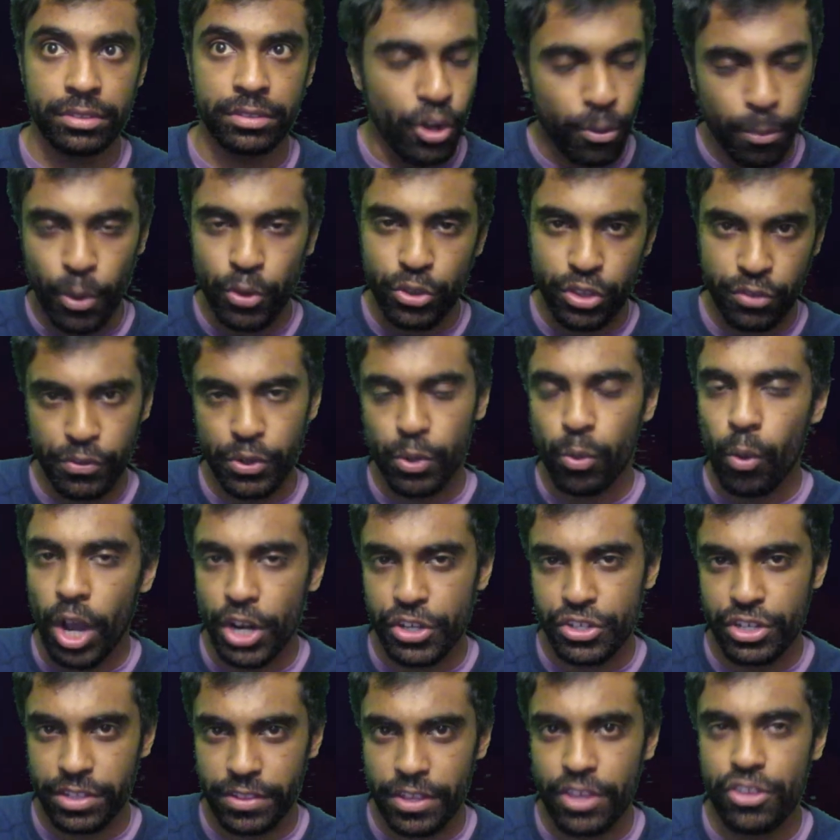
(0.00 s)
I know most of
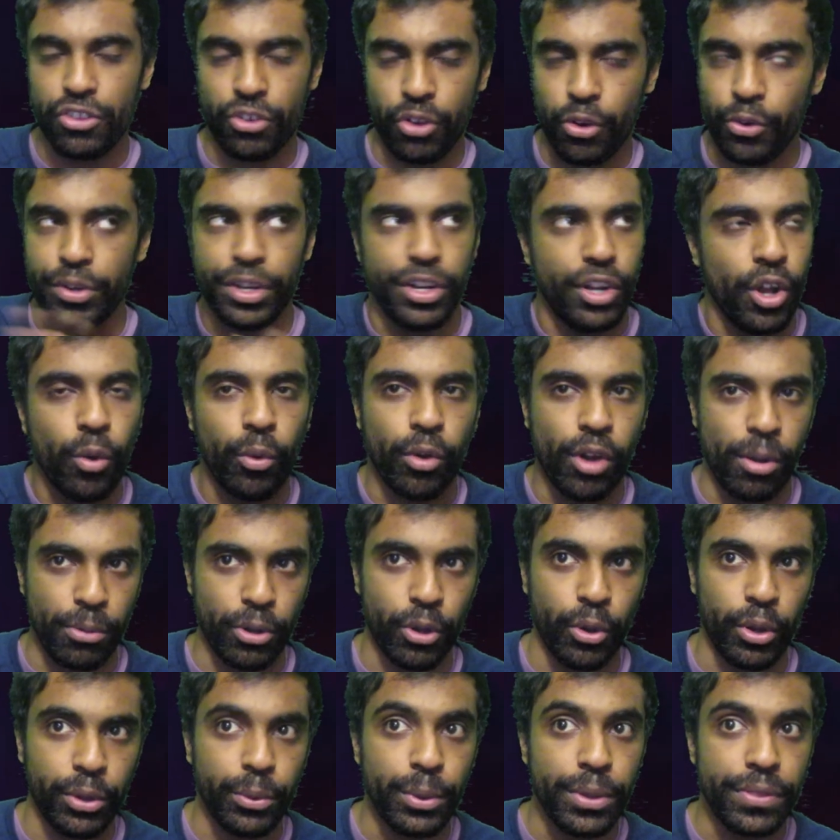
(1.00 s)
you watching this already know
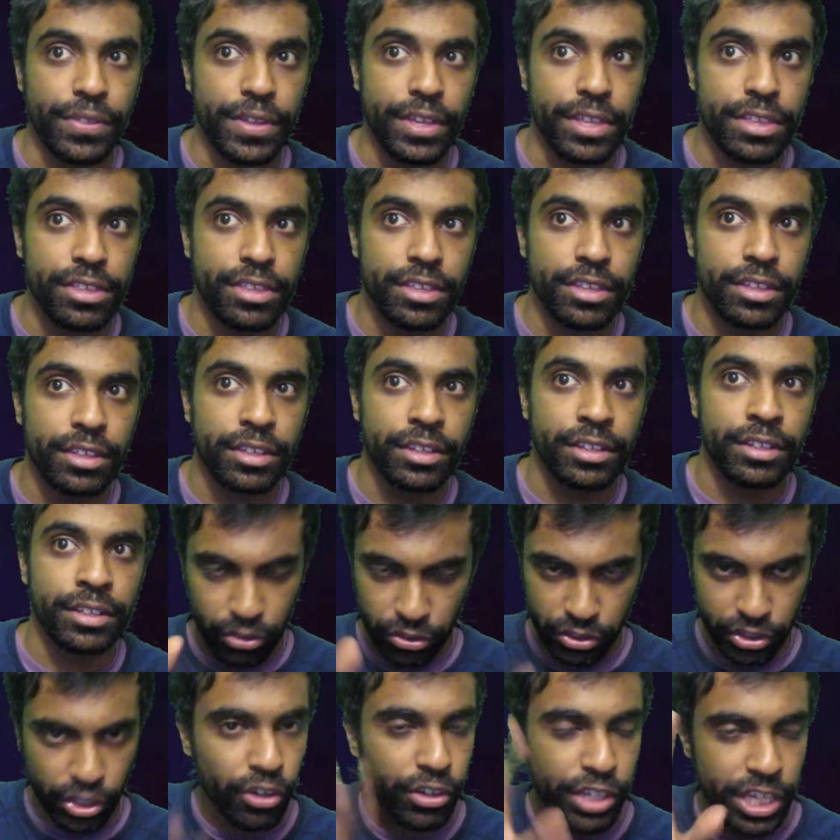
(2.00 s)
where I'm going with this,
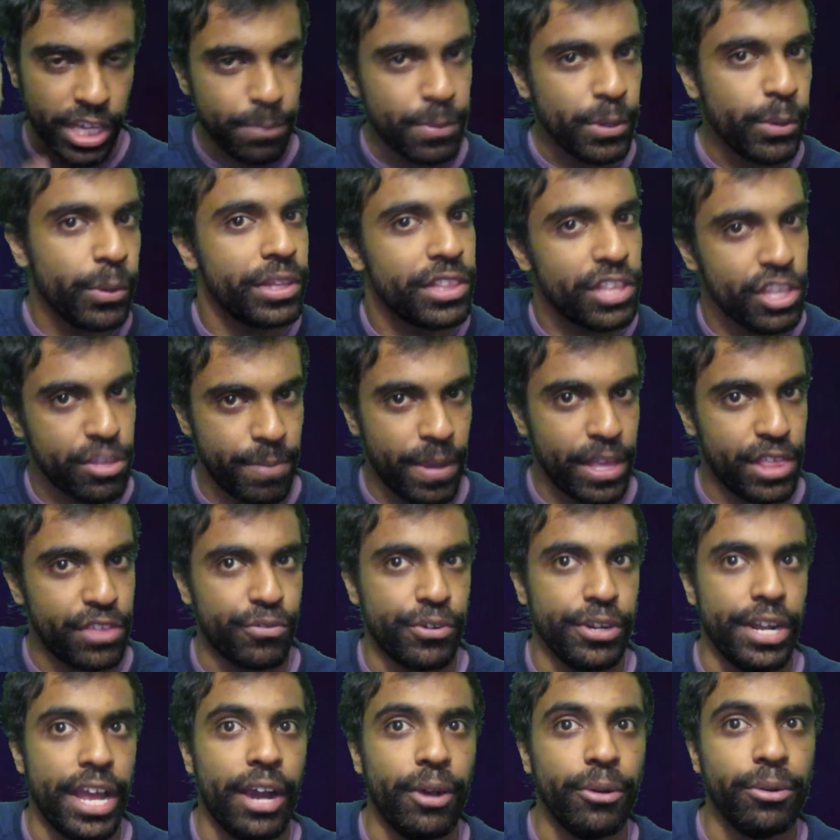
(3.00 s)
but I'll still keep you in
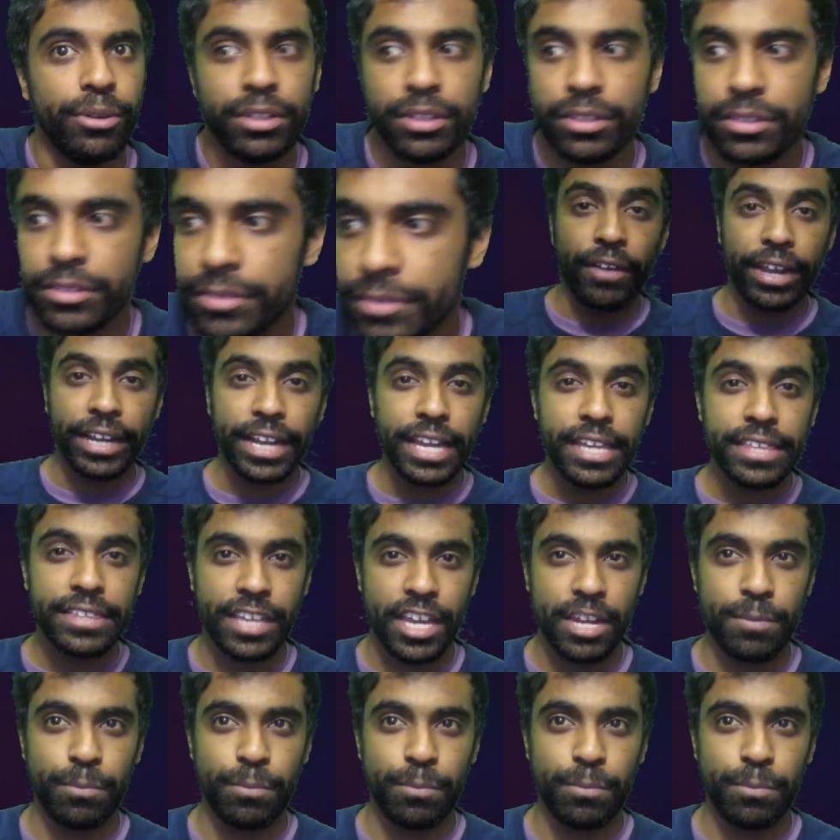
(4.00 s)
suspense for now. Now, like I